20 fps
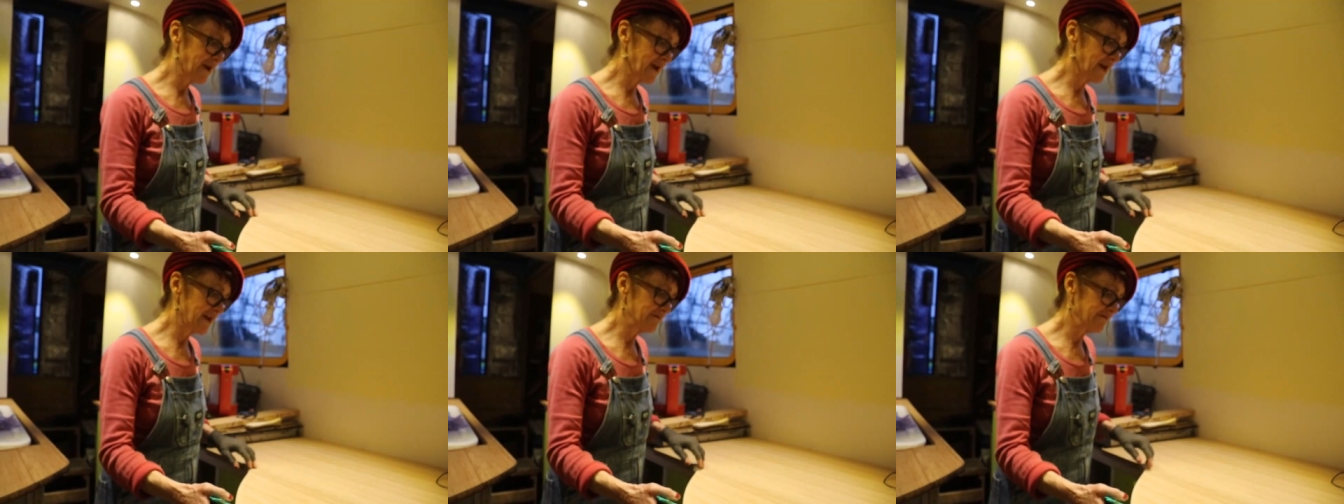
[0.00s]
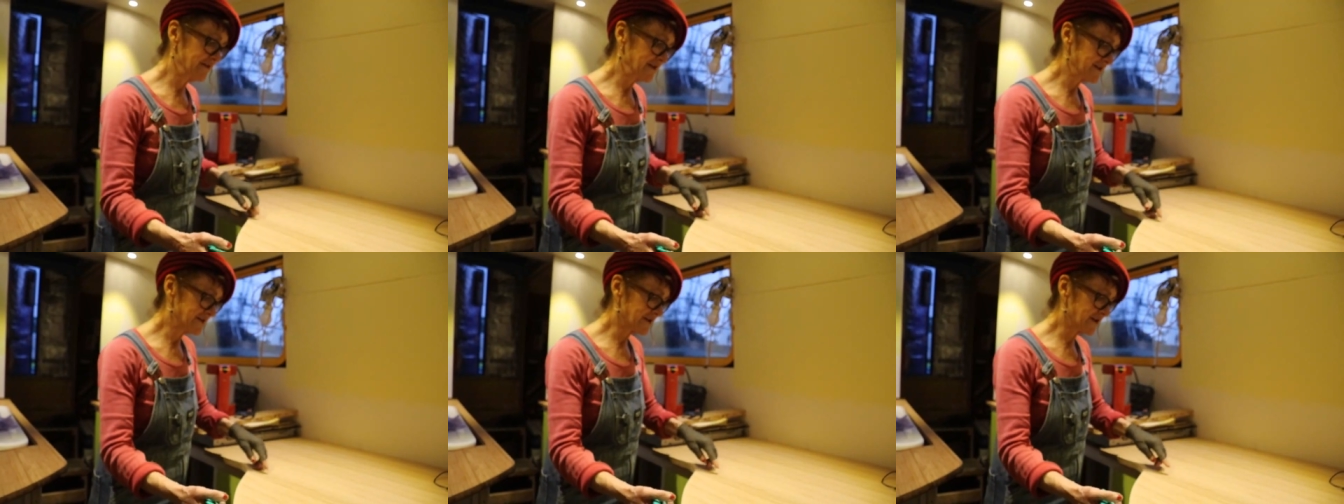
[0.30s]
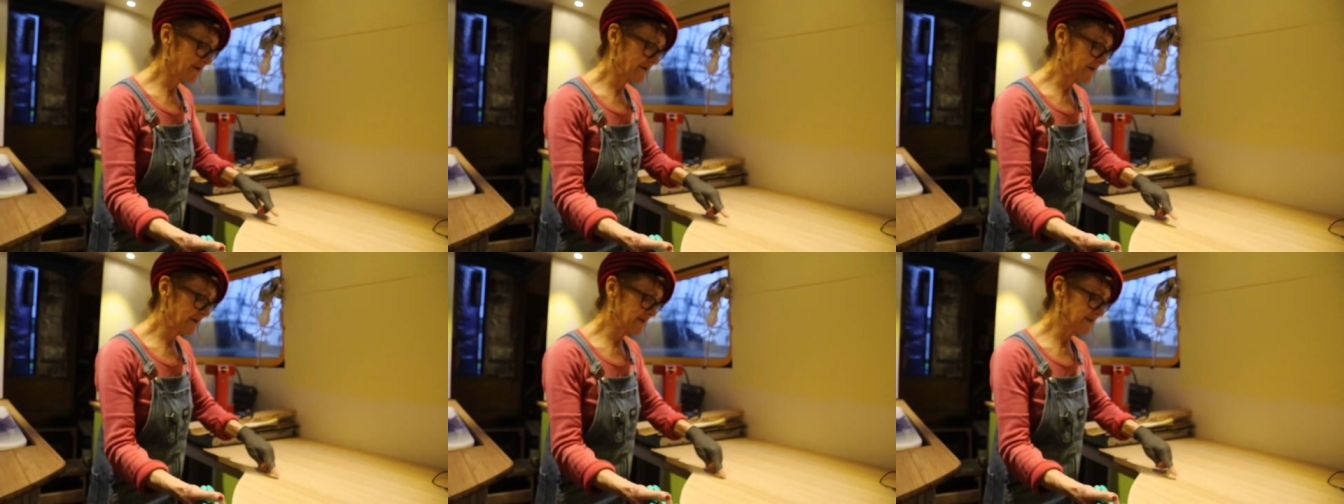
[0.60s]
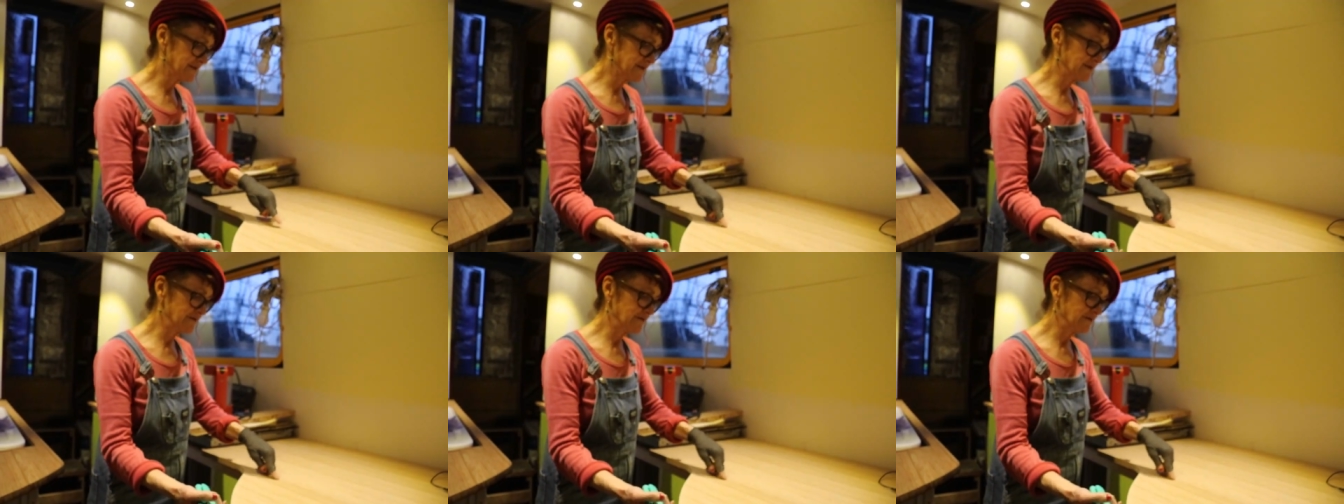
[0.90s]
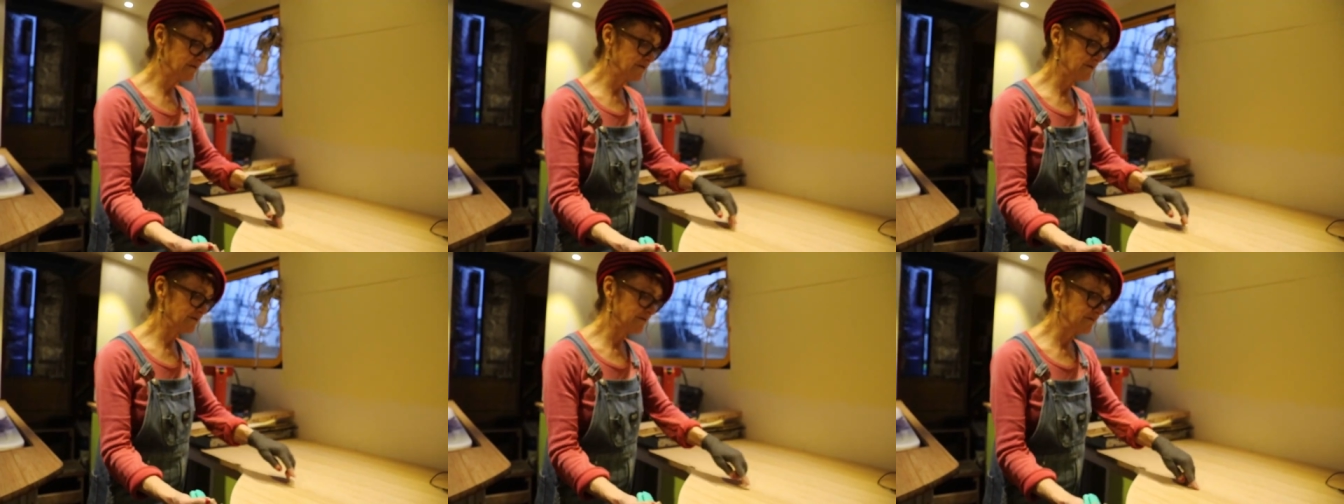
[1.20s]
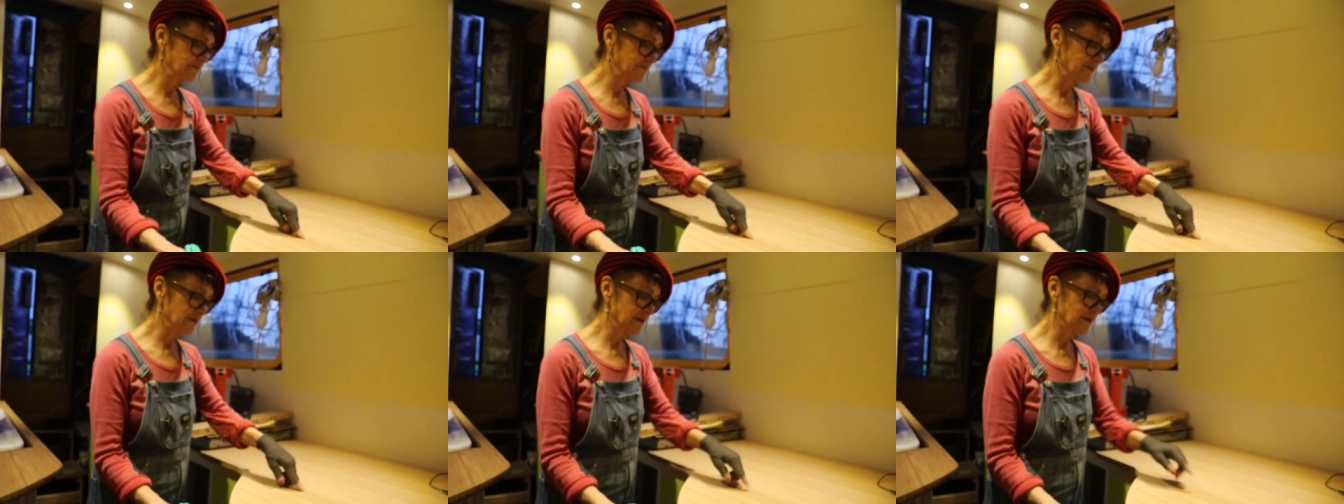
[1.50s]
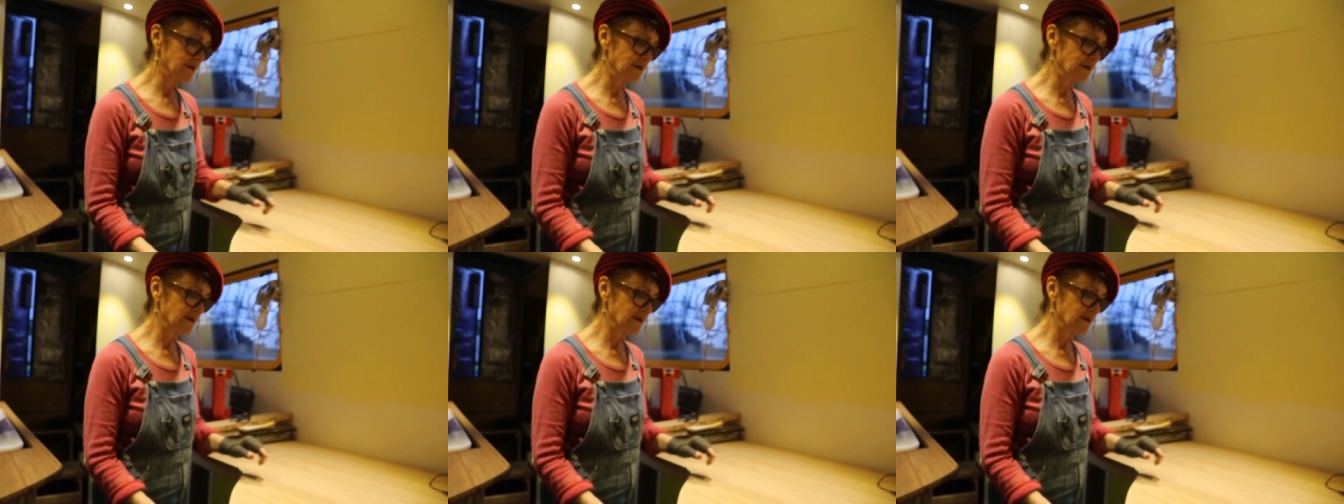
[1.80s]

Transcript: Henry's going to